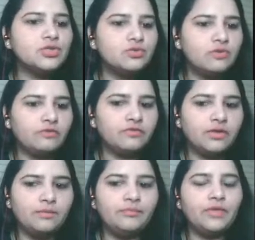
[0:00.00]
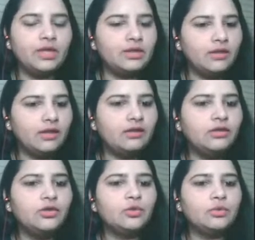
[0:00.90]
two of them, and then
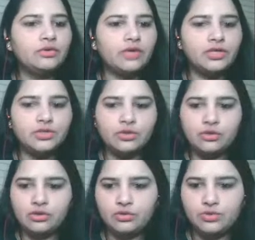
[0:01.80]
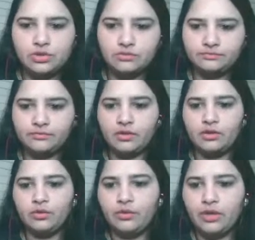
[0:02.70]
you will write your conclusion.
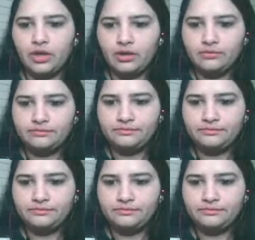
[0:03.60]
Okay.